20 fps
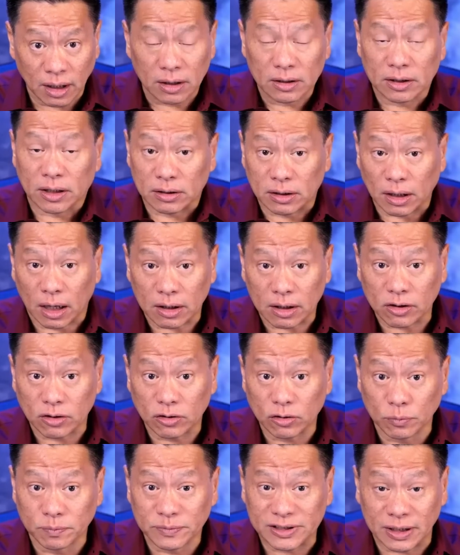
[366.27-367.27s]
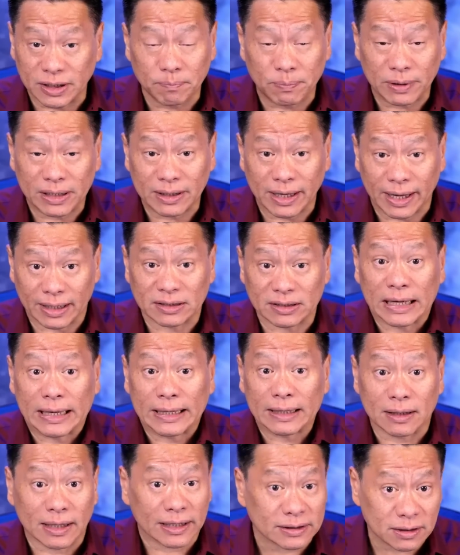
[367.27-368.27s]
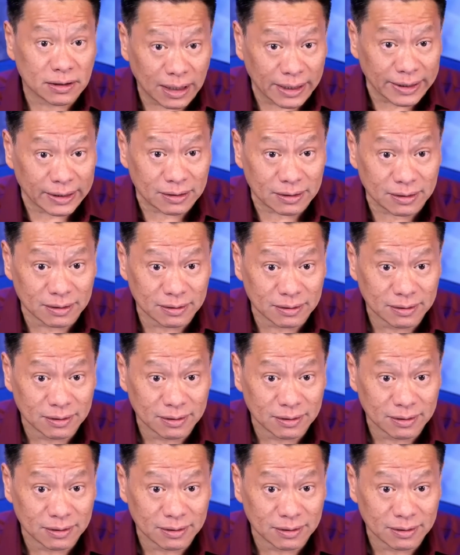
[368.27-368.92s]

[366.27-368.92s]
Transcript: the darker room simply has less light.